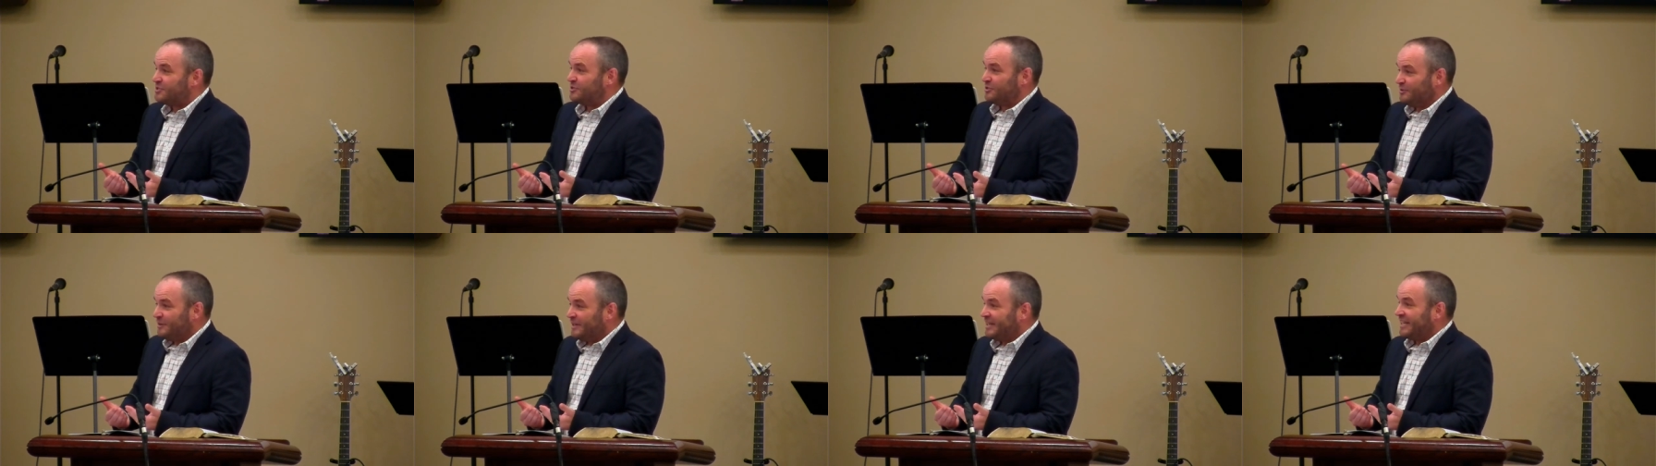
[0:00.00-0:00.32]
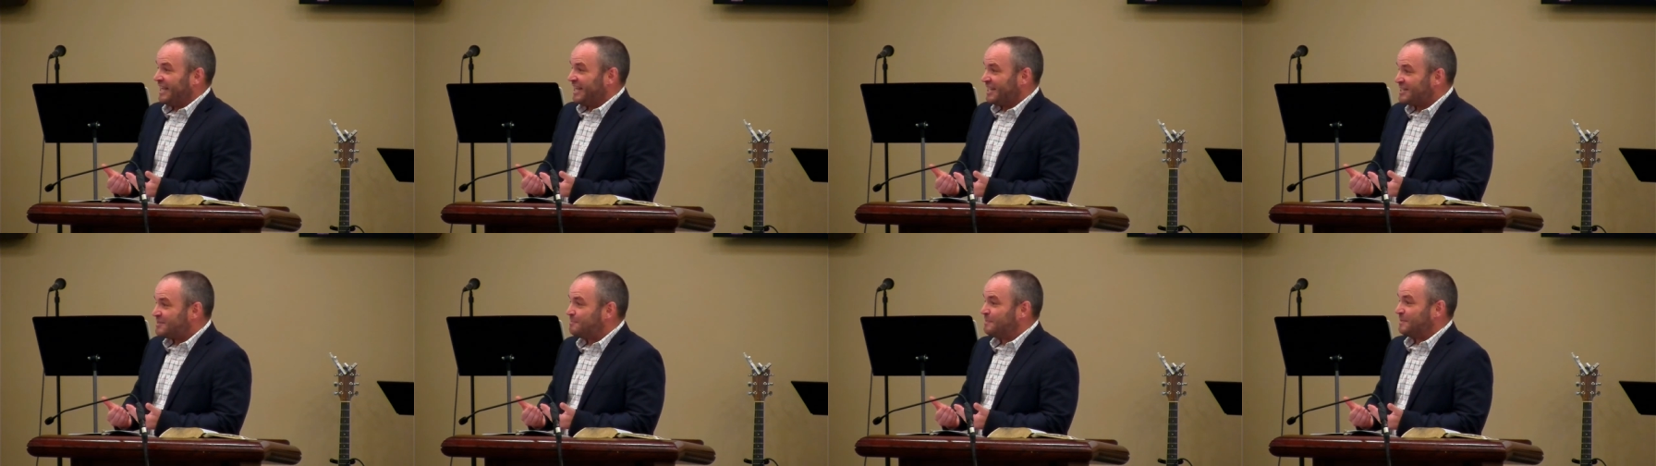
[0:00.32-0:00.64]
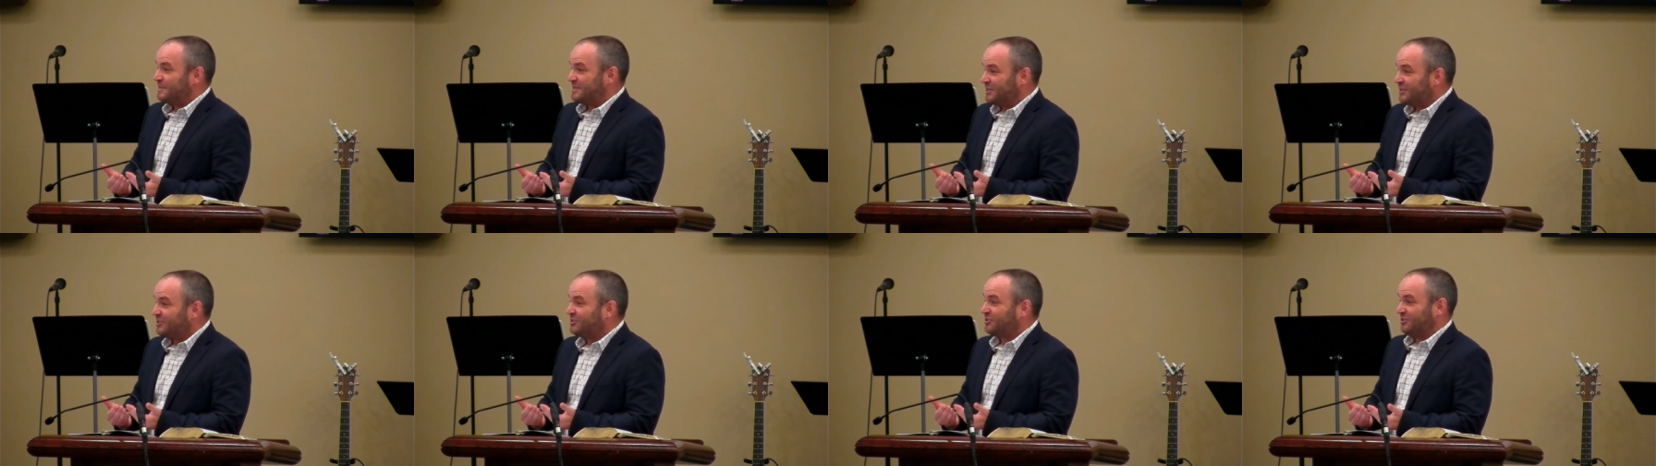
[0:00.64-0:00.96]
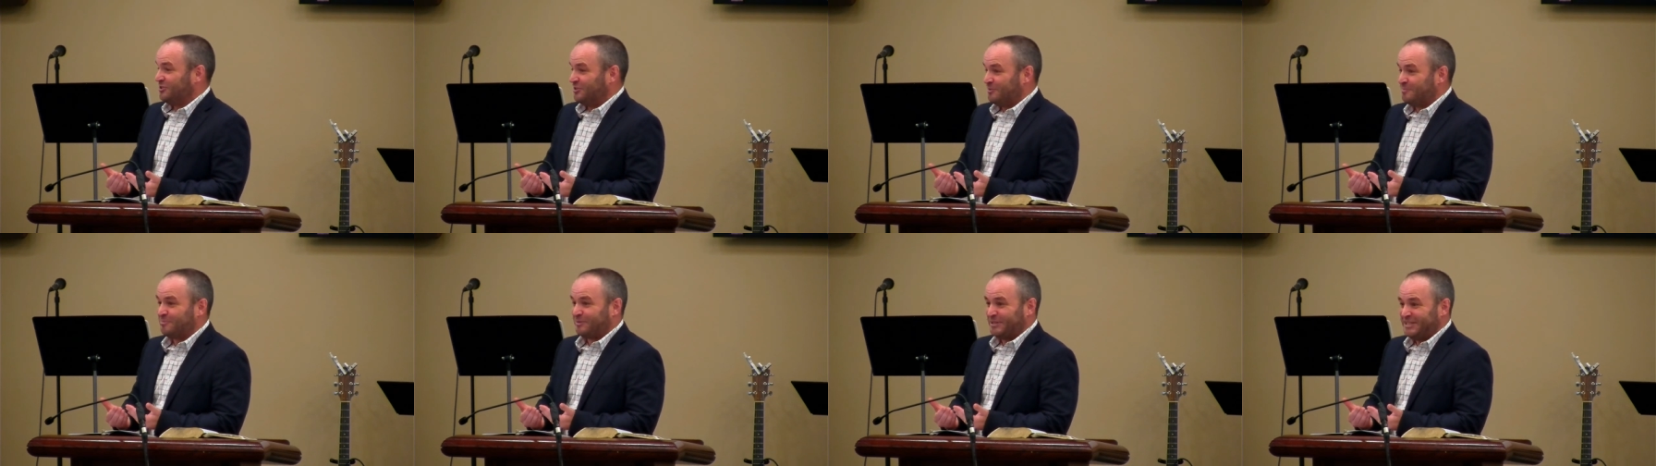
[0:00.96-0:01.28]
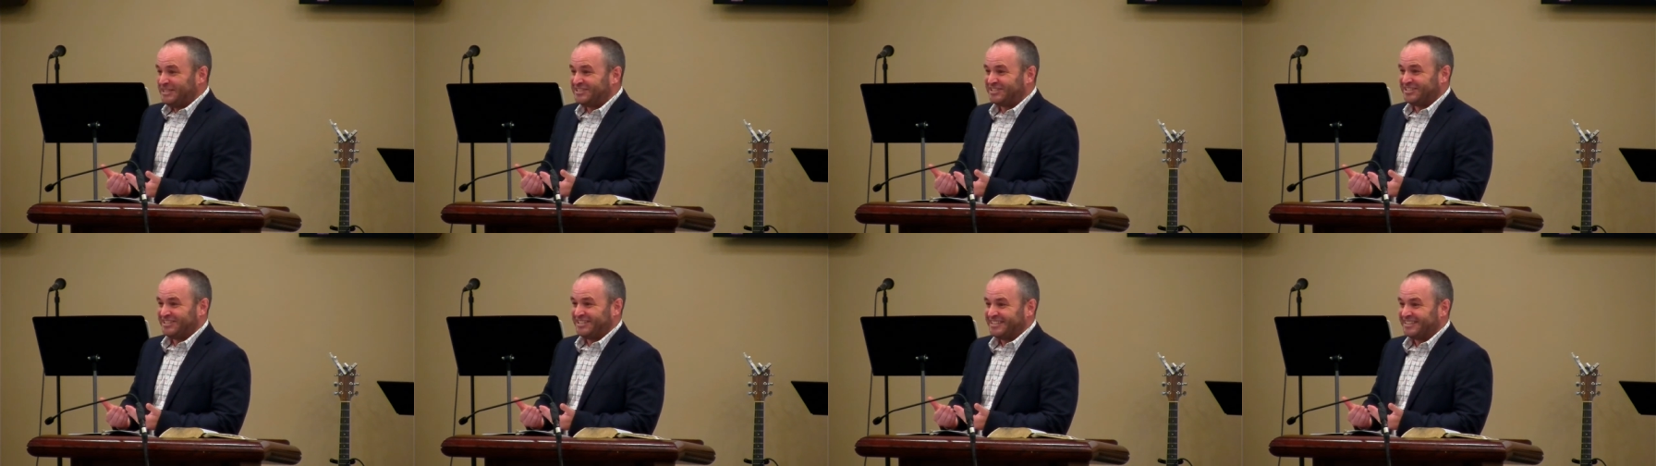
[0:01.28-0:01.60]
doing expositional
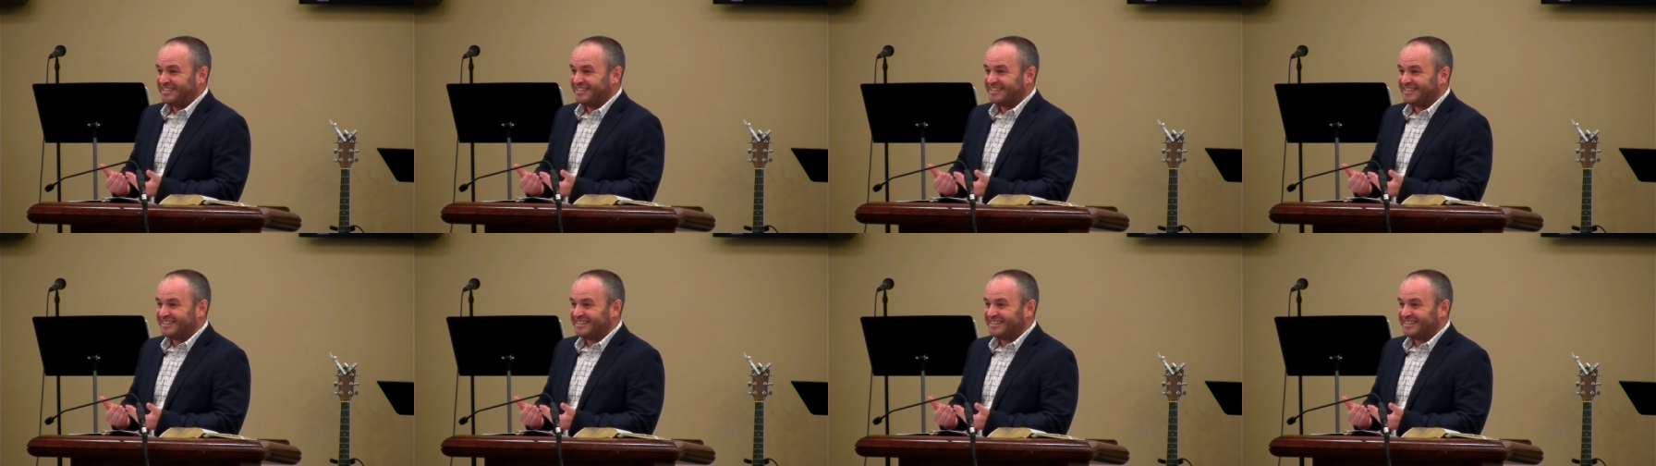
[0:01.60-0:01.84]
preaching.